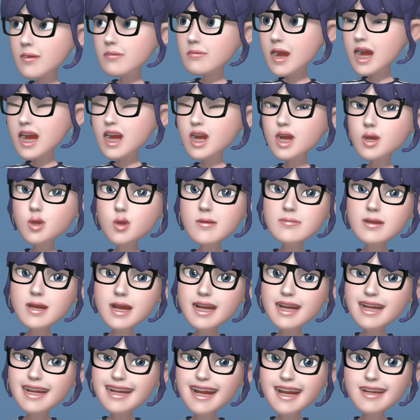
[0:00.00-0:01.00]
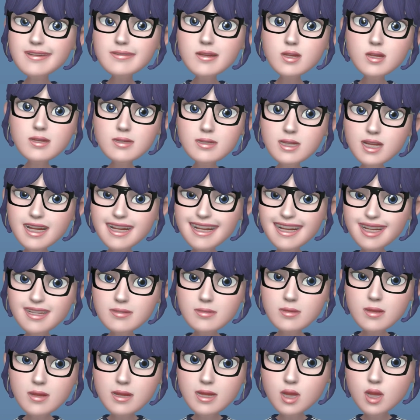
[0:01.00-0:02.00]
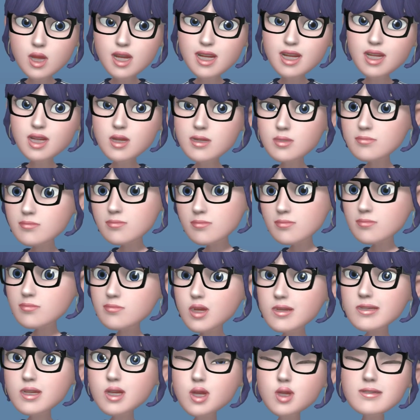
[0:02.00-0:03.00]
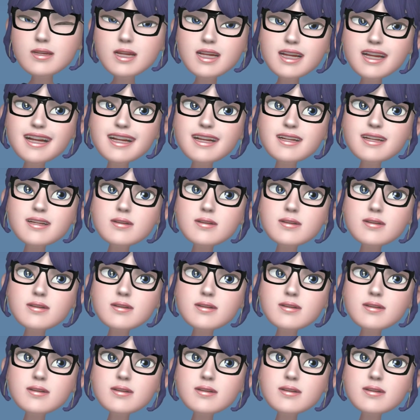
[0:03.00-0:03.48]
extremities, like my feet, were starting to burn really bad.